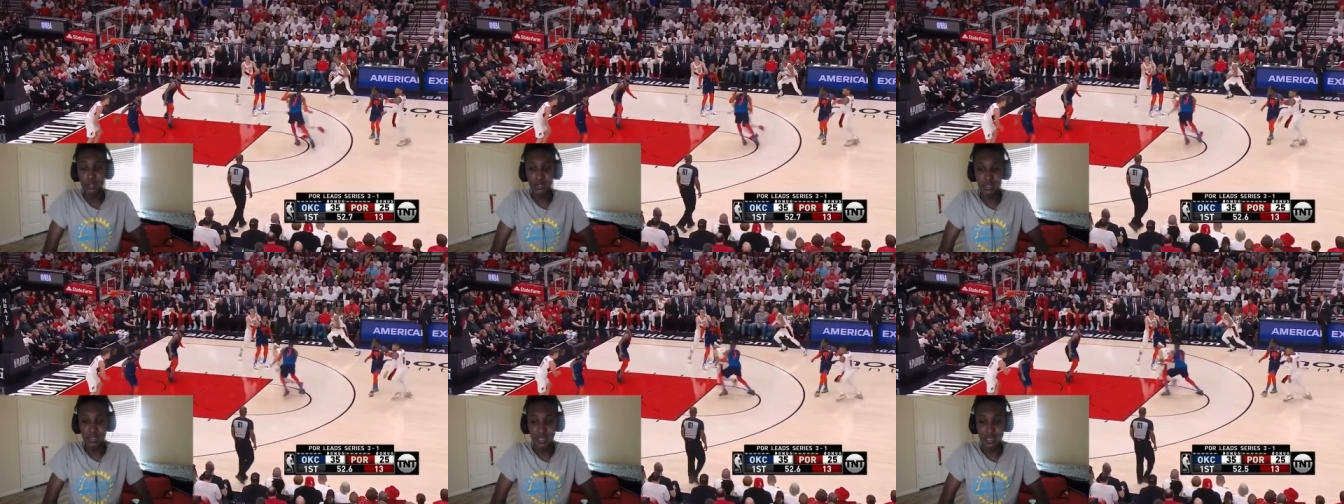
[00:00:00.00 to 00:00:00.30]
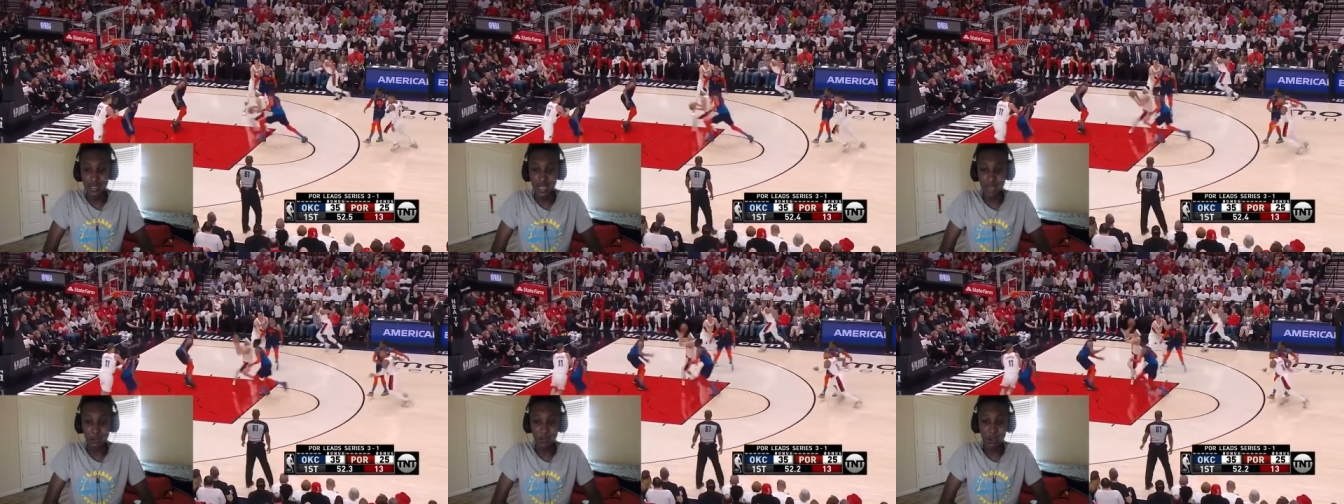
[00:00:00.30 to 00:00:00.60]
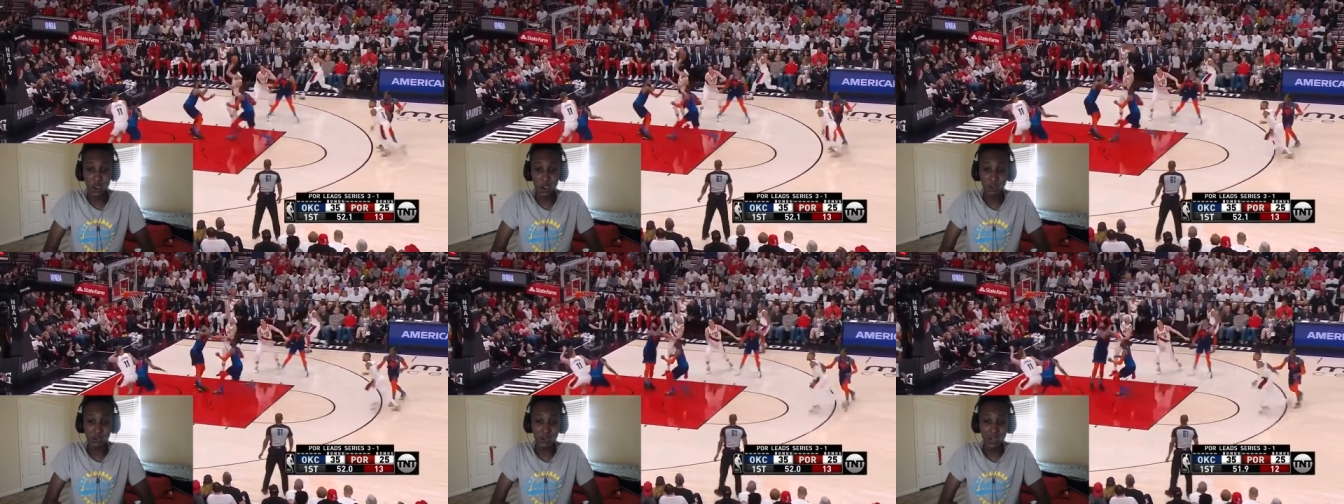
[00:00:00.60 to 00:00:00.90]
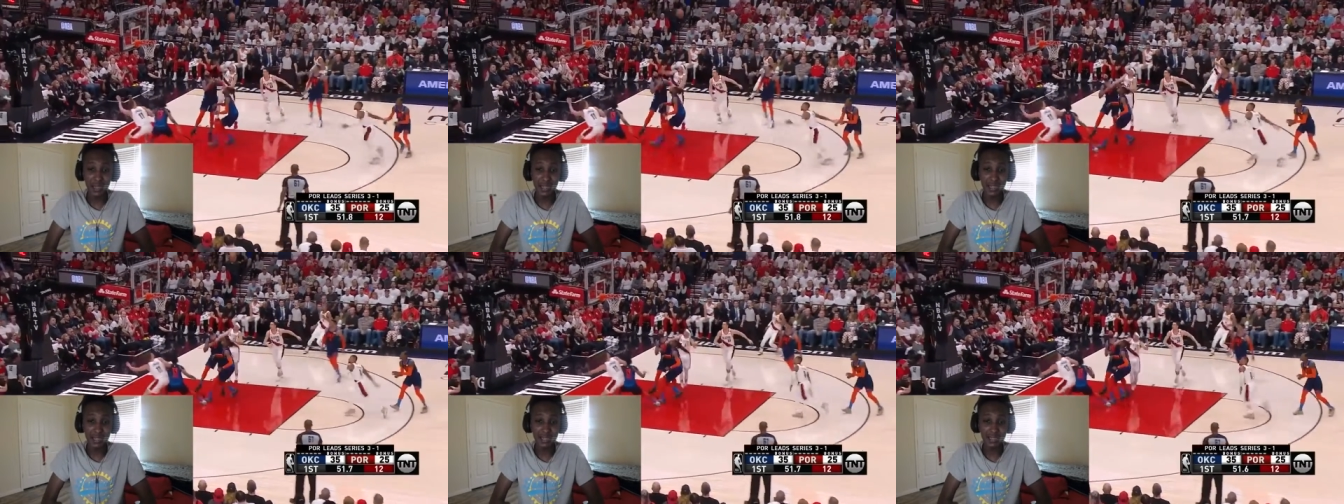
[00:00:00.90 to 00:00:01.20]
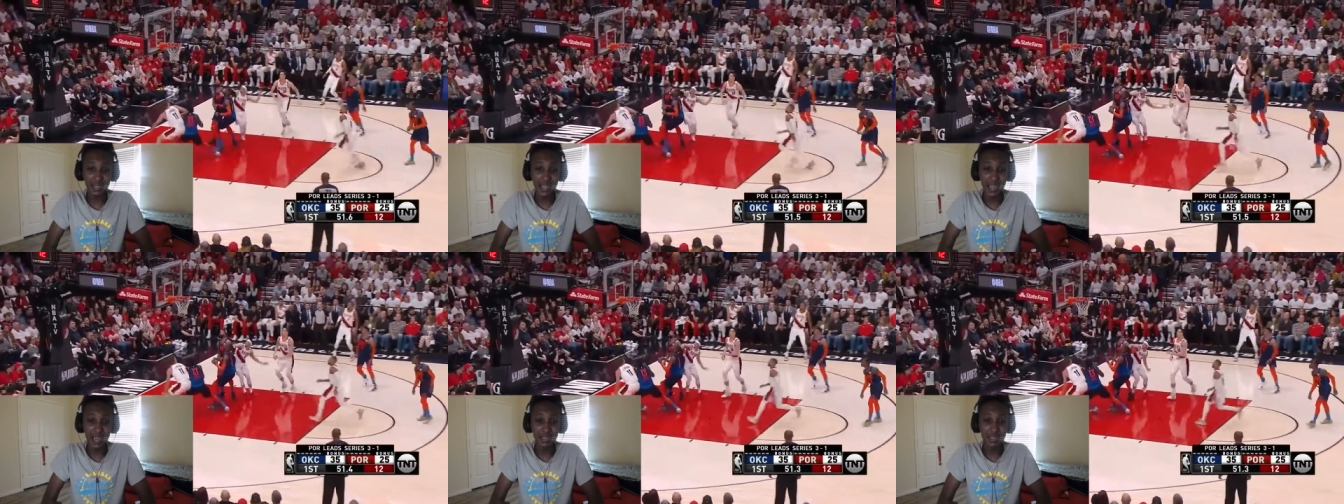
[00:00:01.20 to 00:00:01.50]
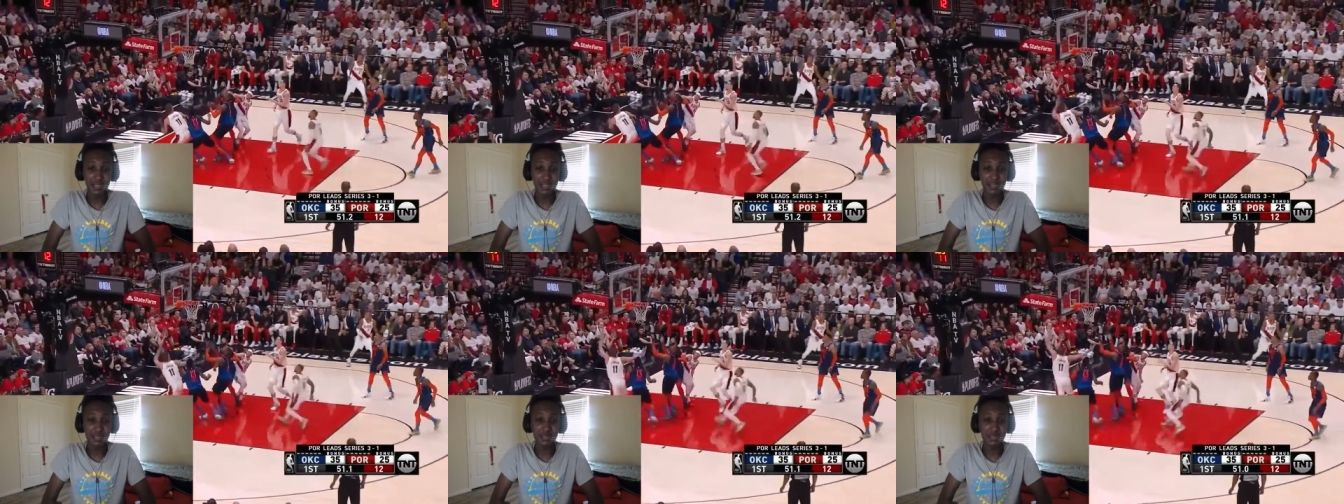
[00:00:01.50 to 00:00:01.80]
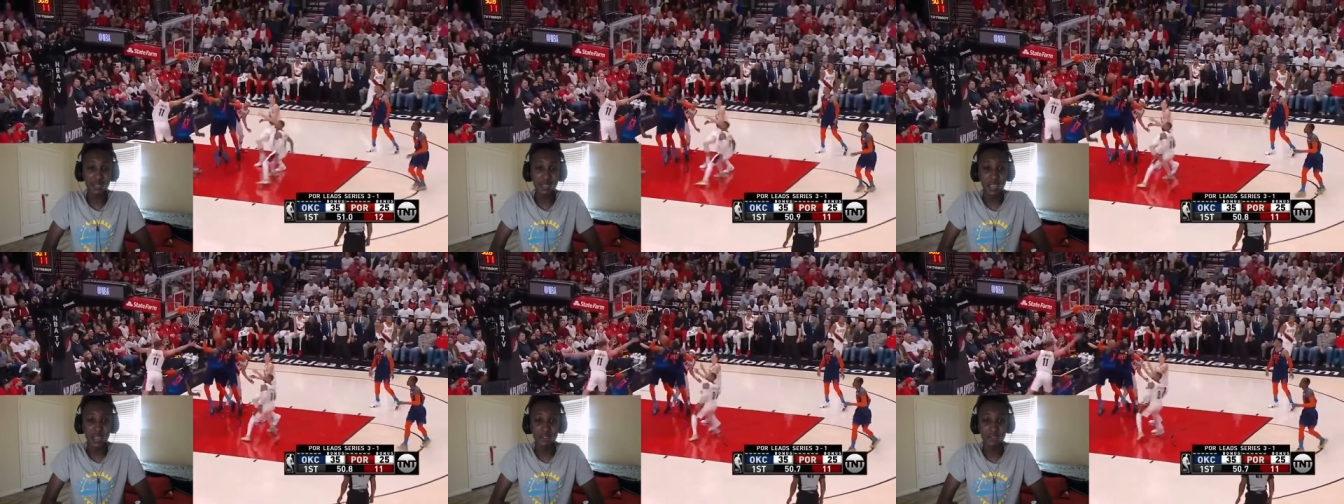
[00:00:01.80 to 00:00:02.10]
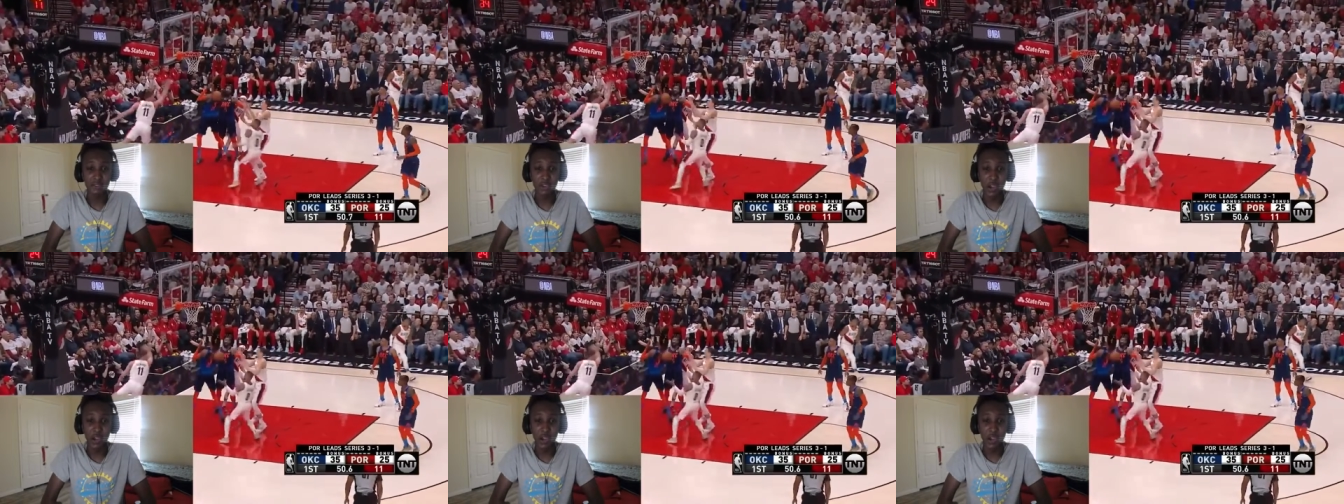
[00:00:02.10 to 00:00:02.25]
This game already exciting. Seth